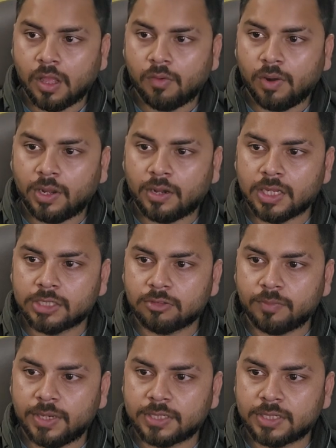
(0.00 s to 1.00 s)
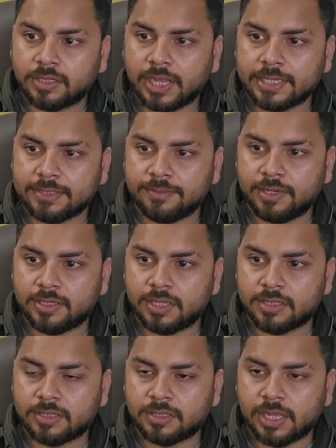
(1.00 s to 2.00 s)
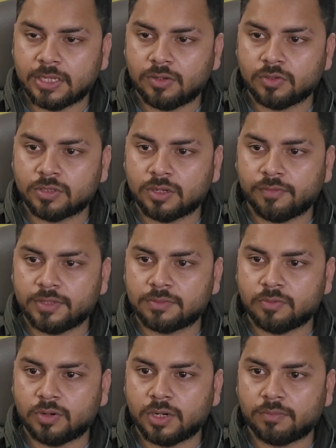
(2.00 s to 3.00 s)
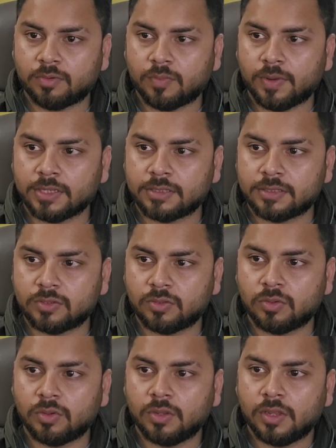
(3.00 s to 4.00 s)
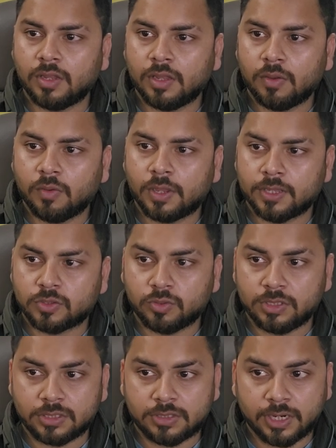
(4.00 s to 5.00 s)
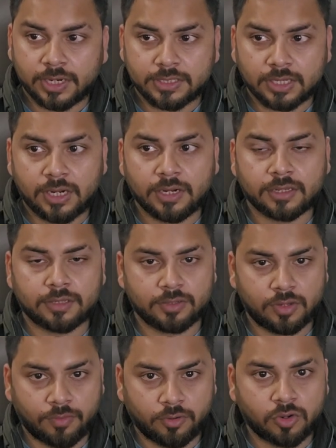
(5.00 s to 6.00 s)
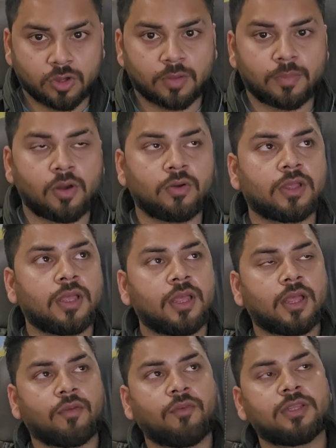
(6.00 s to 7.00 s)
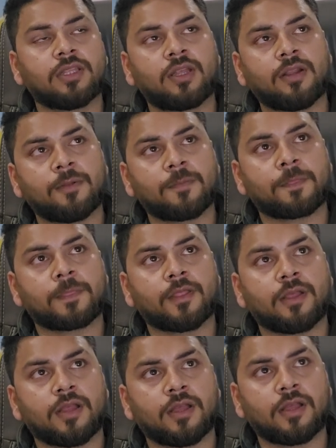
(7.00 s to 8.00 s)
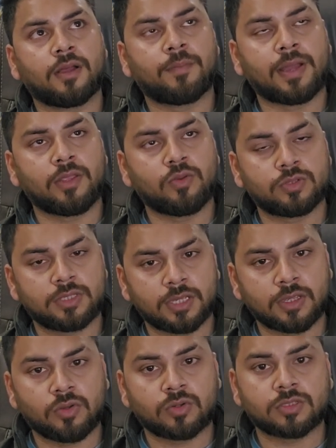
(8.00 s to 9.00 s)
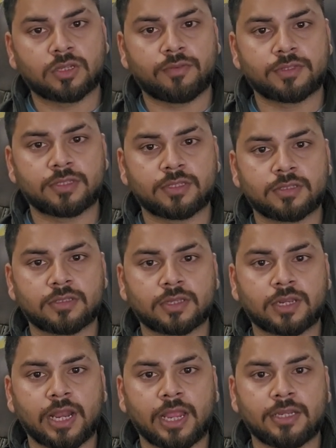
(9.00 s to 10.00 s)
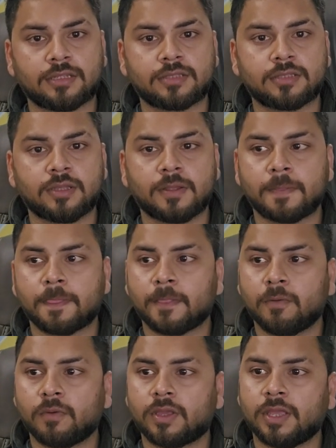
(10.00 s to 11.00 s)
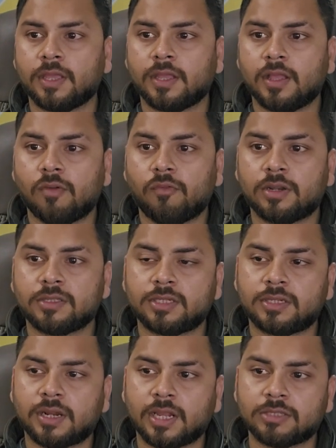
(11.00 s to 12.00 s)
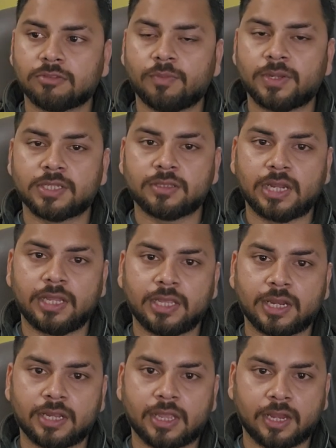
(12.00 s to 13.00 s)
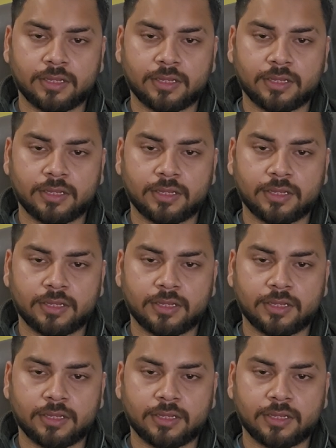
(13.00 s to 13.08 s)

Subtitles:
what transformation tangible results can your service product promise to? Okay, so this is the result you have to talk about, whether by using your services clients, okay, what is the transformation that can